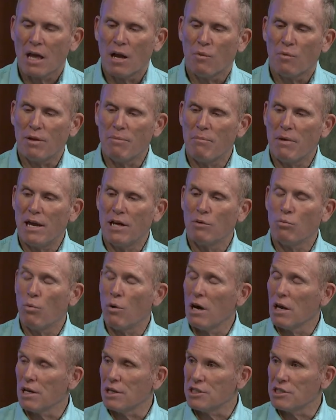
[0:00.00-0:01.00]
We made
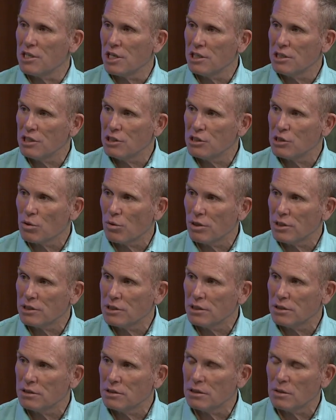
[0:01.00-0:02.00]
well-intended
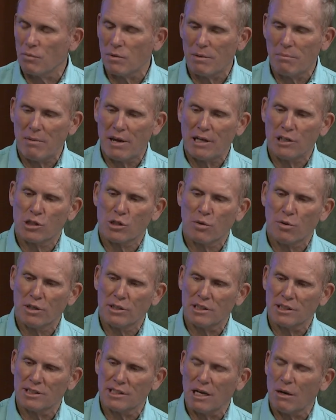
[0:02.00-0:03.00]
choices, we made
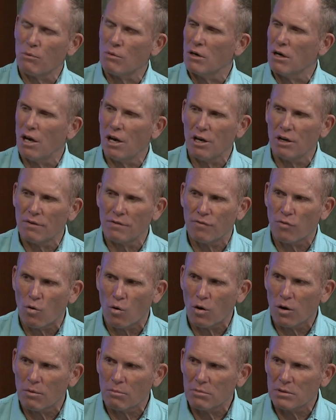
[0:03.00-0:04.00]
choices that were
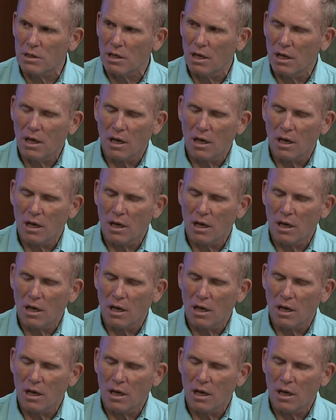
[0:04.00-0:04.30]
uninformed,